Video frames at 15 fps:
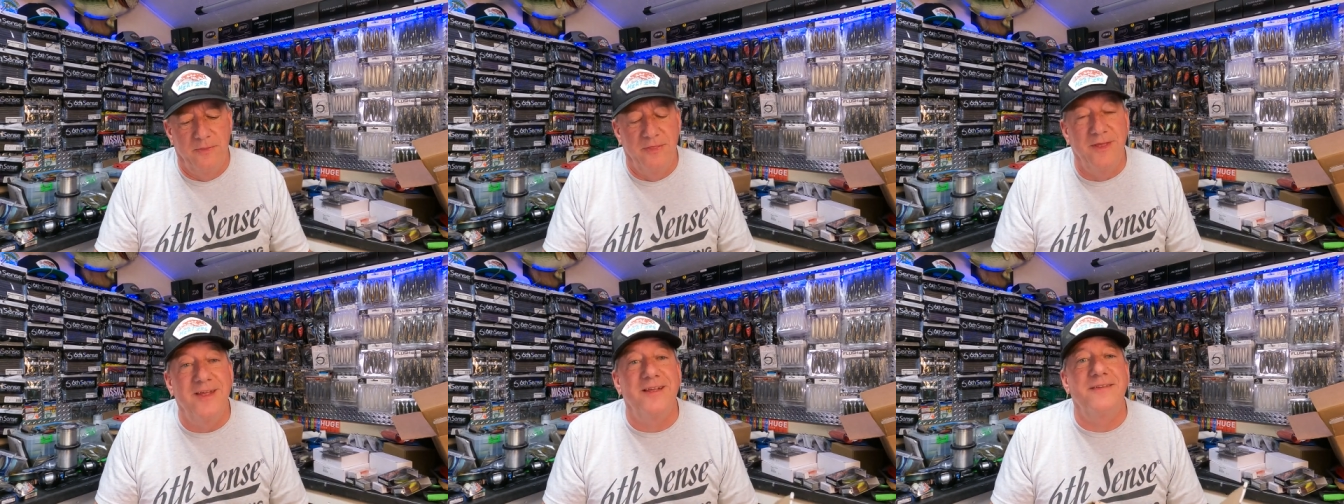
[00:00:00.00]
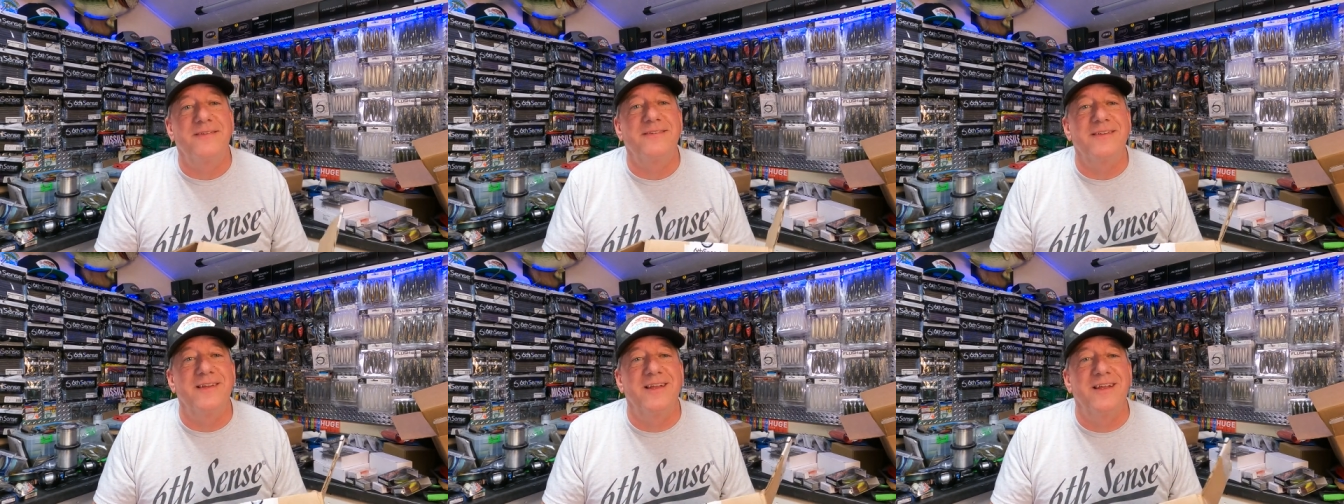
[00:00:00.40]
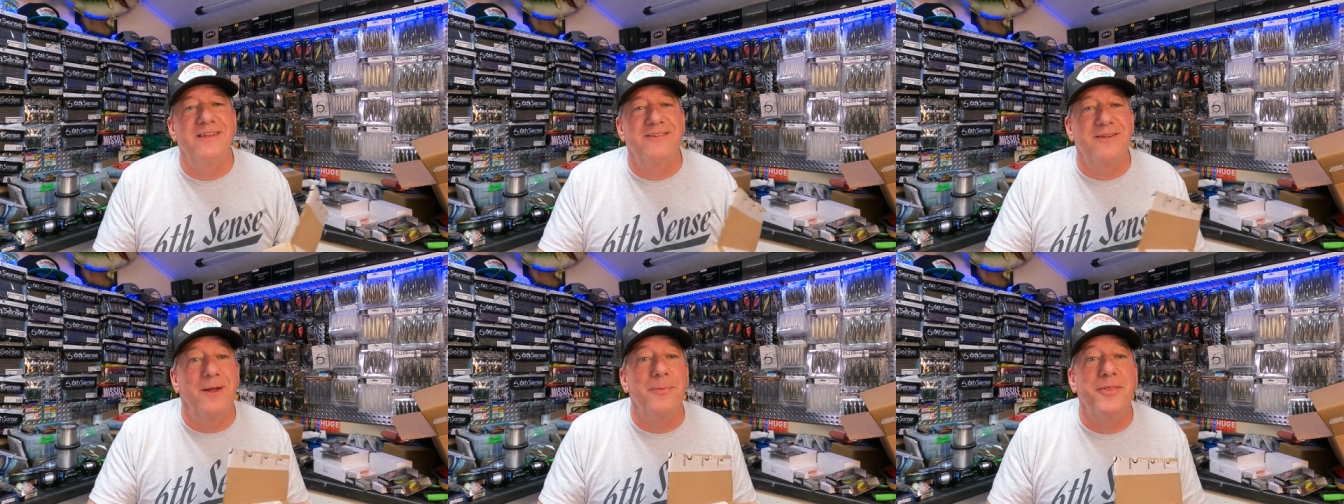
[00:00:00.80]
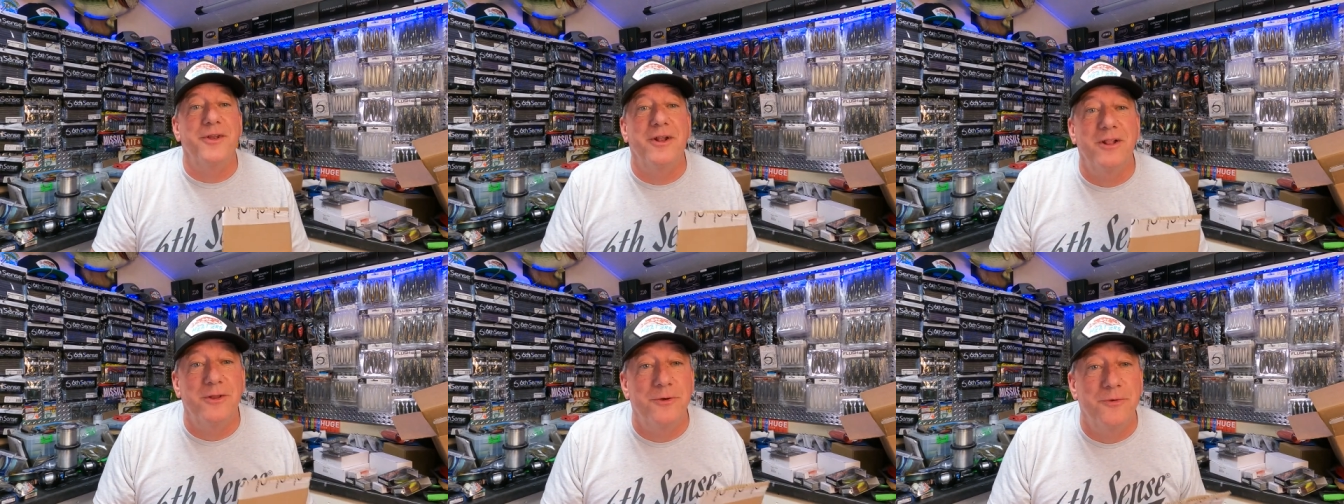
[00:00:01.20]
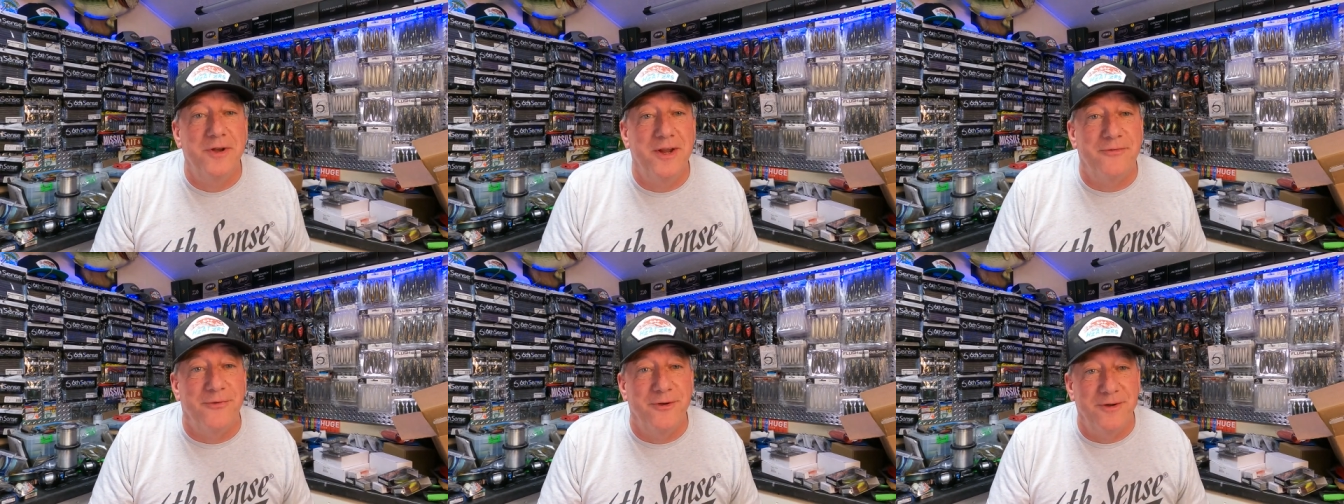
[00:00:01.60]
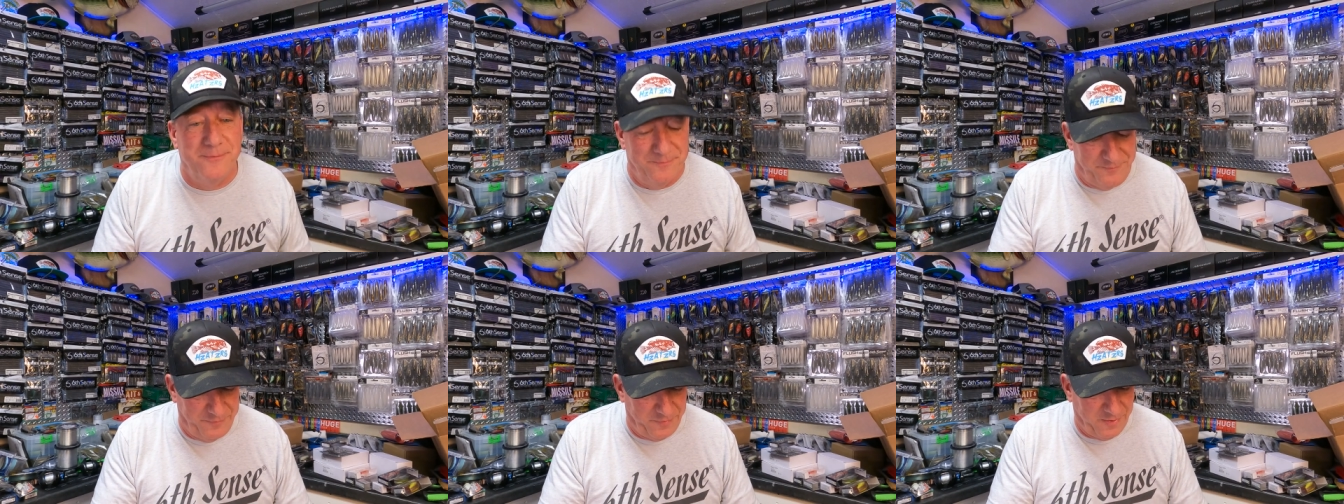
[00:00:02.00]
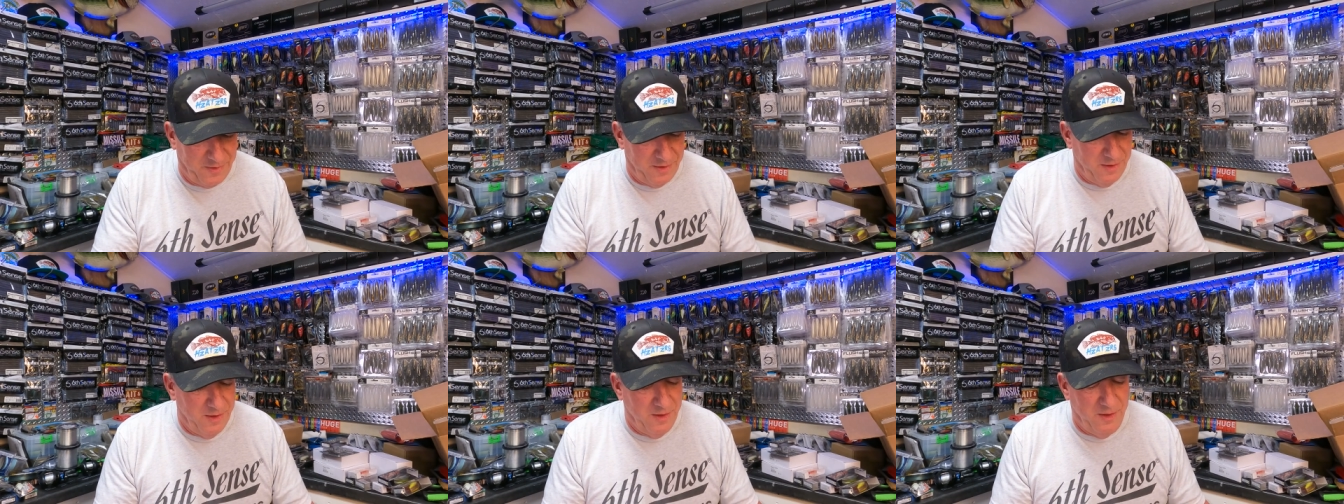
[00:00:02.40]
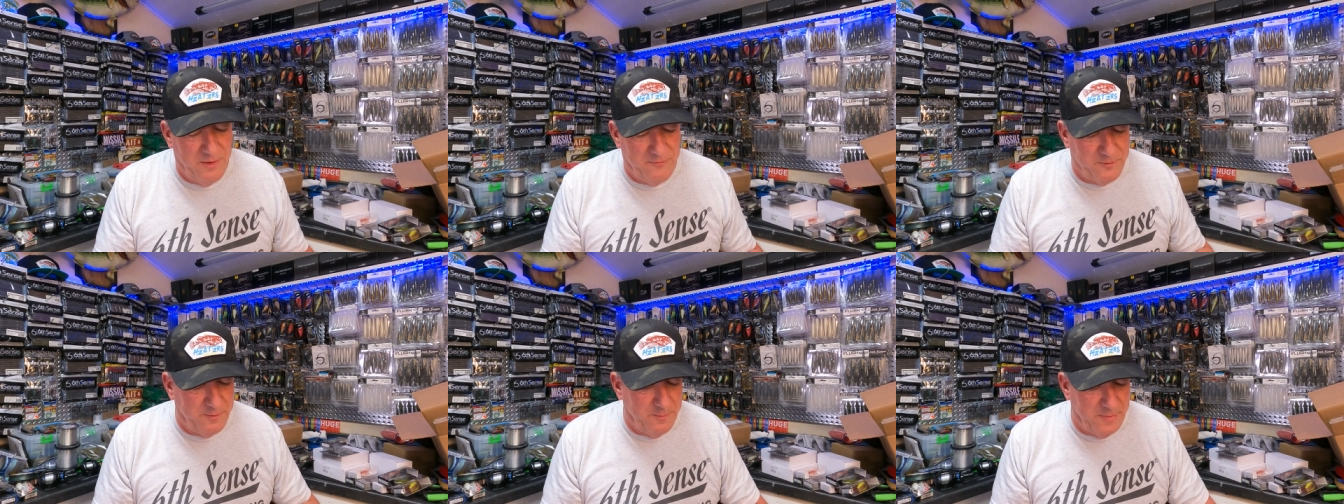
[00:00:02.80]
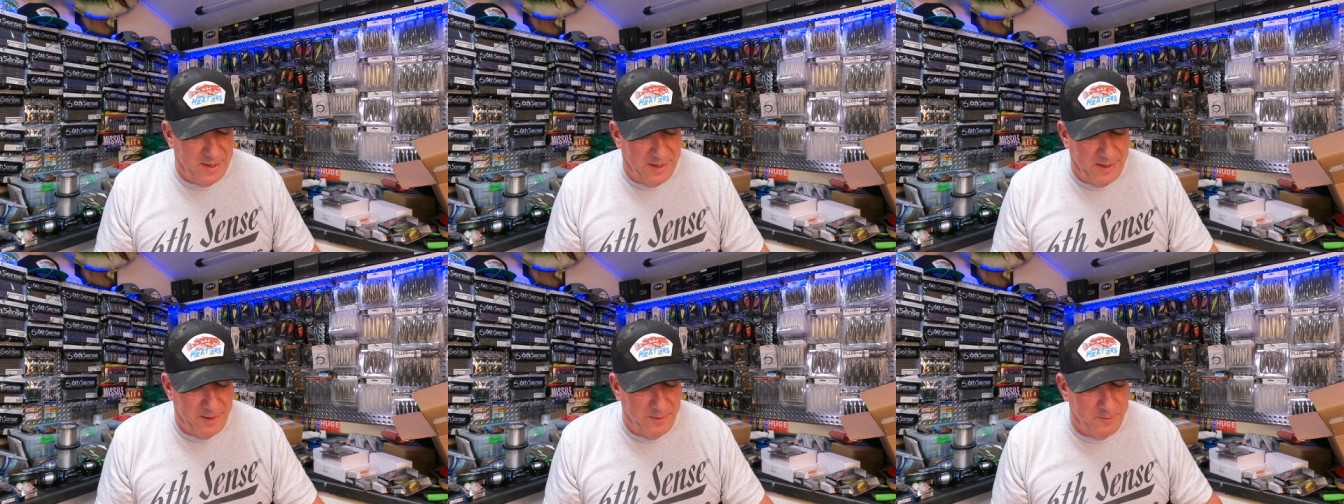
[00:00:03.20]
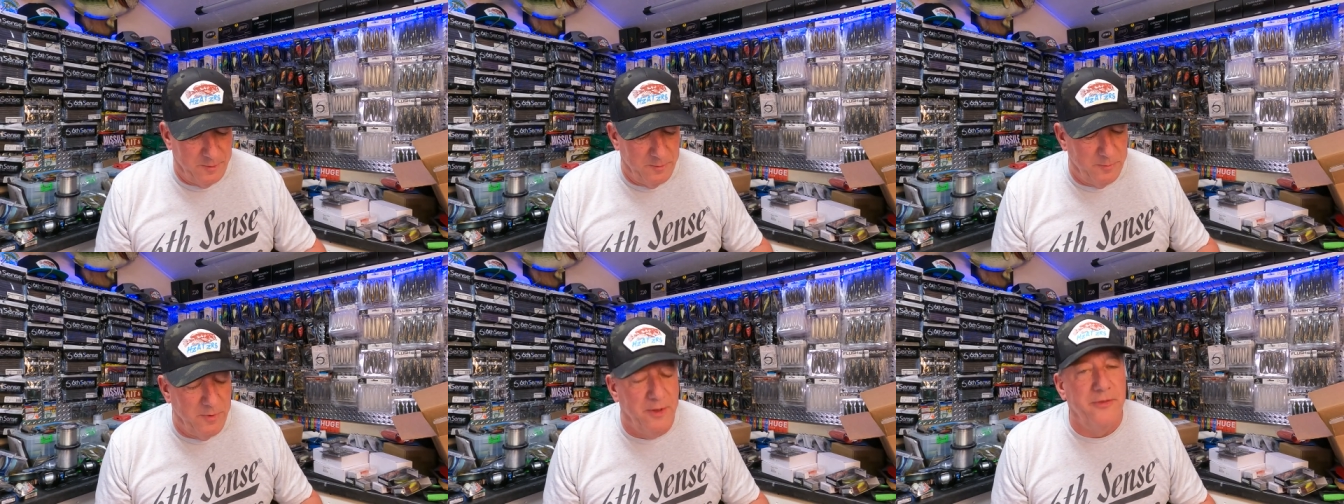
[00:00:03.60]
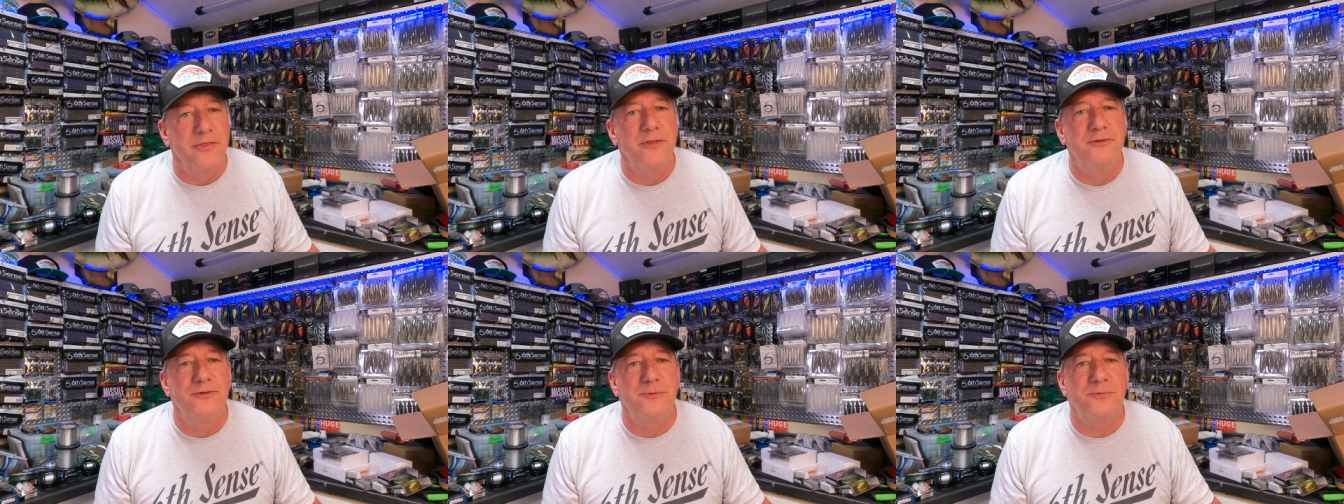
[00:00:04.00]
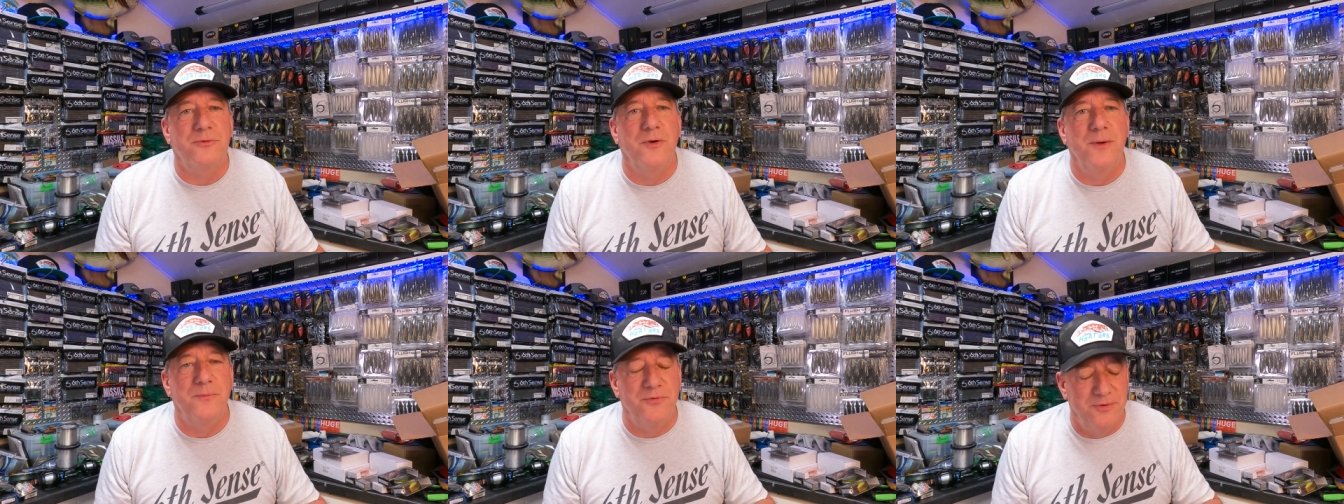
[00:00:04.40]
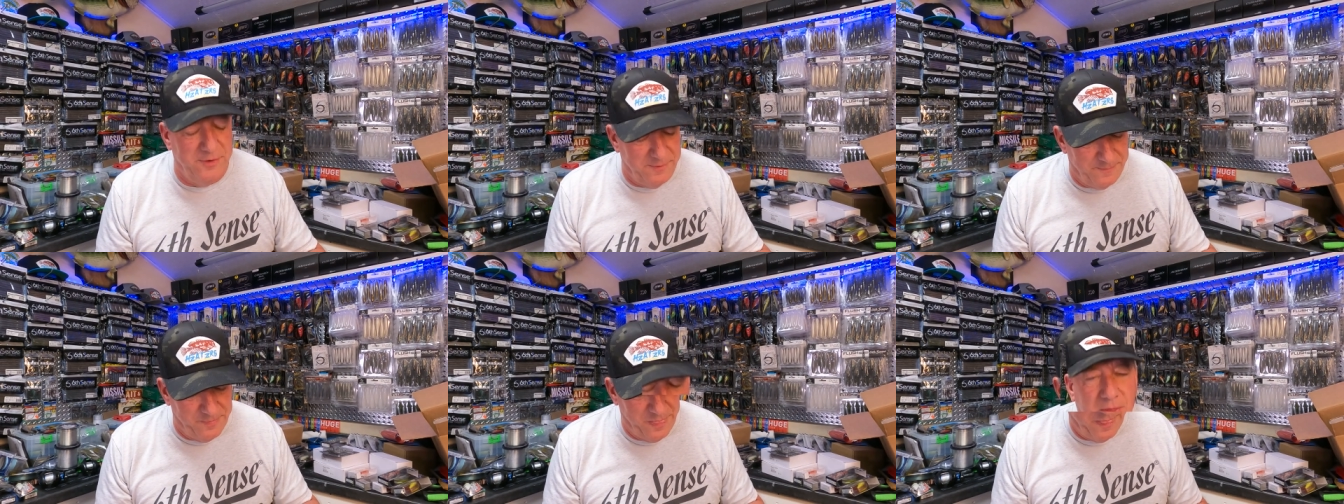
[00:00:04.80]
This is something a little different from a monthly subscription.